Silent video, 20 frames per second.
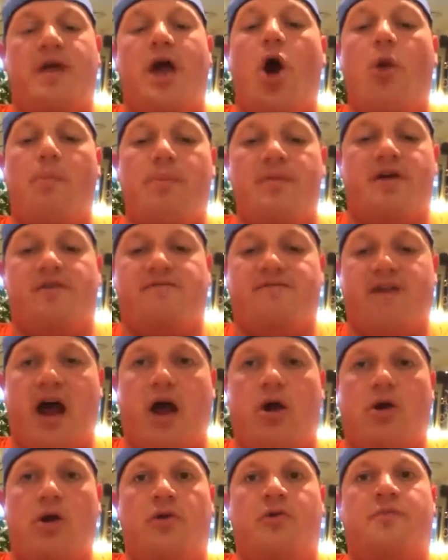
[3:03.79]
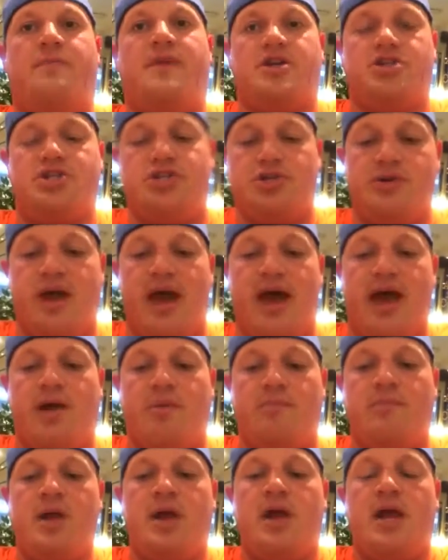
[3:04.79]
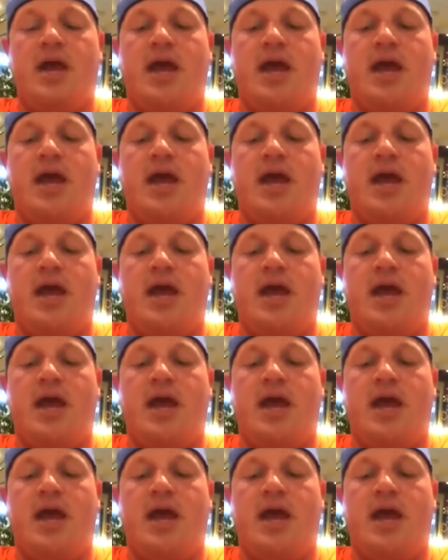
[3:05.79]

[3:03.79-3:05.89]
They open their fire on them. They shoot at them.